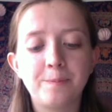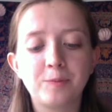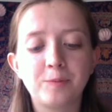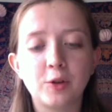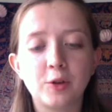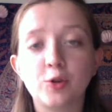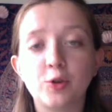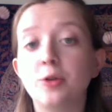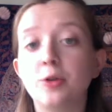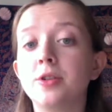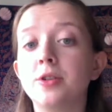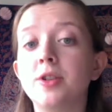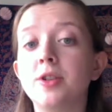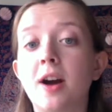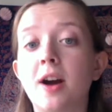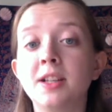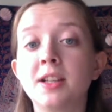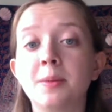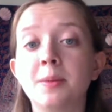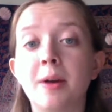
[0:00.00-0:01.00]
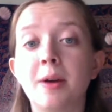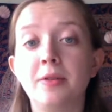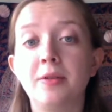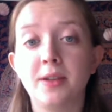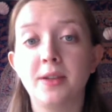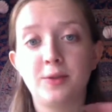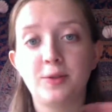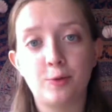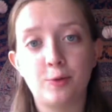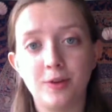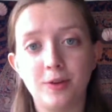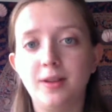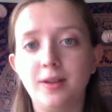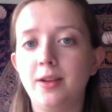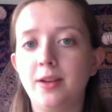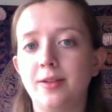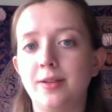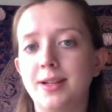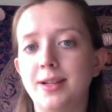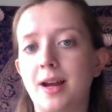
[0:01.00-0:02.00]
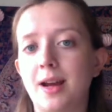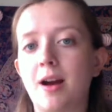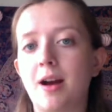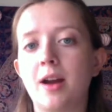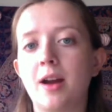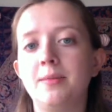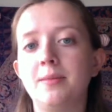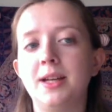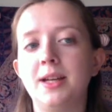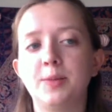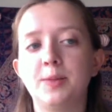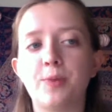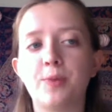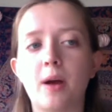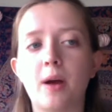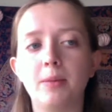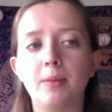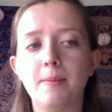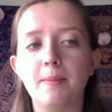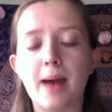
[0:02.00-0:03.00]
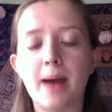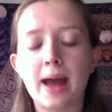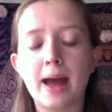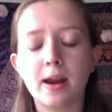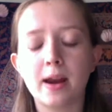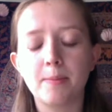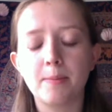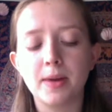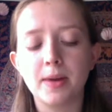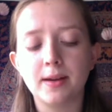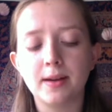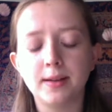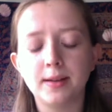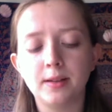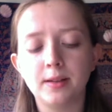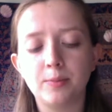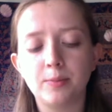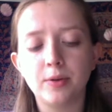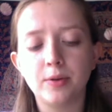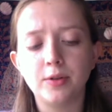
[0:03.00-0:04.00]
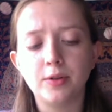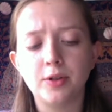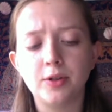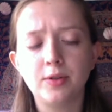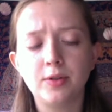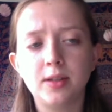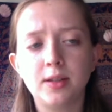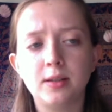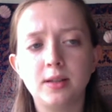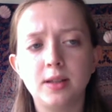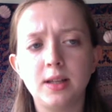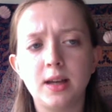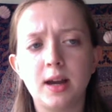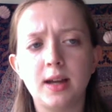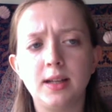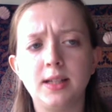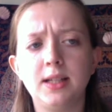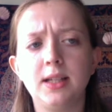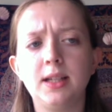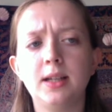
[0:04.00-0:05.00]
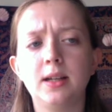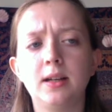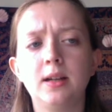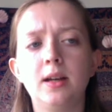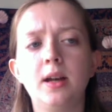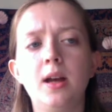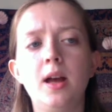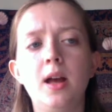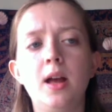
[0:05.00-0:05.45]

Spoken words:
Shorter talks about this oral literate dichotomy as problematic because it produces the idea